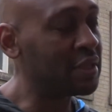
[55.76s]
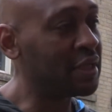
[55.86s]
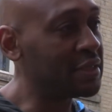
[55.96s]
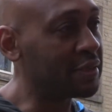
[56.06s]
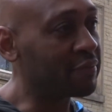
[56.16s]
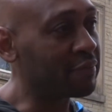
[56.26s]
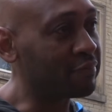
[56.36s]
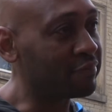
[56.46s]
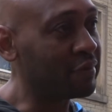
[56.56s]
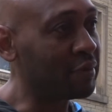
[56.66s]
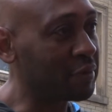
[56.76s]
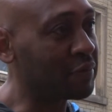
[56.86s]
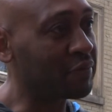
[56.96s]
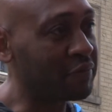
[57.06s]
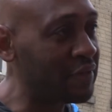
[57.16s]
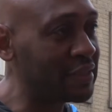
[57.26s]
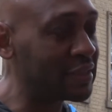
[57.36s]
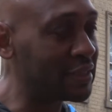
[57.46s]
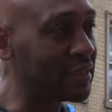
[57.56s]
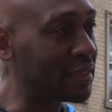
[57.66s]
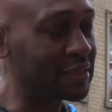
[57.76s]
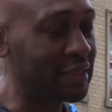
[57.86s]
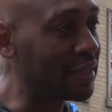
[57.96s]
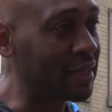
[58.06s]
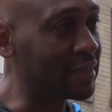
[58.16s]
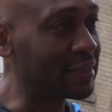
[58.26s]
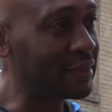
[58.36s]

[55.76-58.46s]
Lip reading: needing, you know, visas and things like that.